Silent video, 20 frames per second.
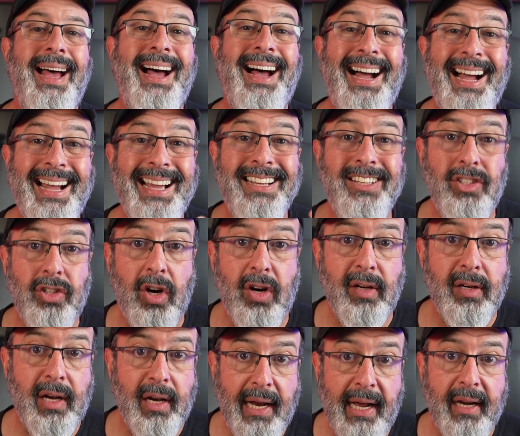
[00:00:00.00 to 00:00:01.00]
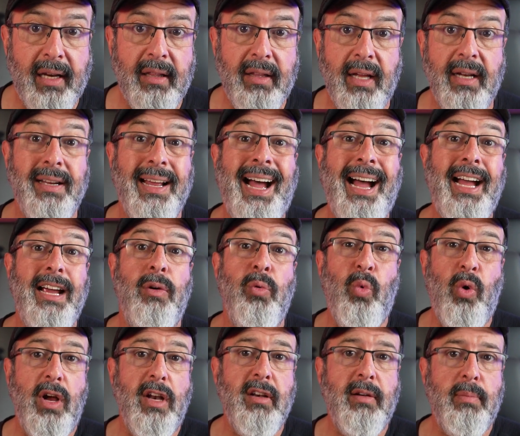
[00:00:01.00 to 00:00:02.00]
I don't like that. I
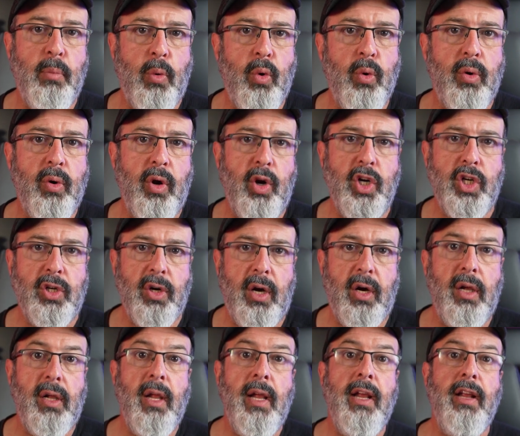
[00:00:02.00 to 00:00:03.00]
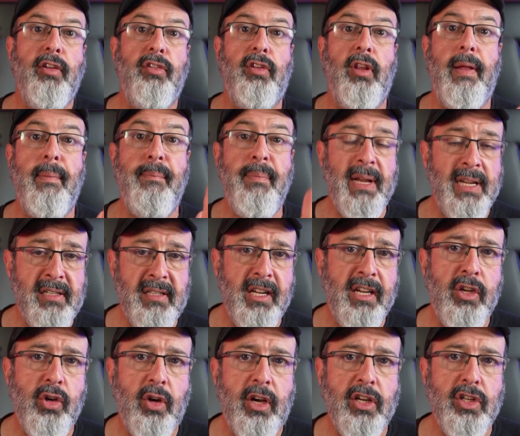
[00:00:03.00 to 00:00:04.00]
want more control. So the best
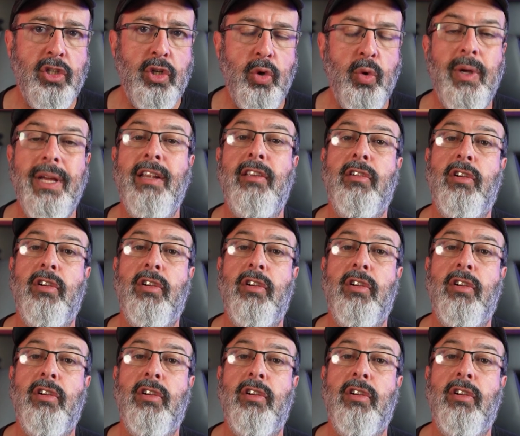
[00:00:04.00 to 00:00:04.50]
thing you can do is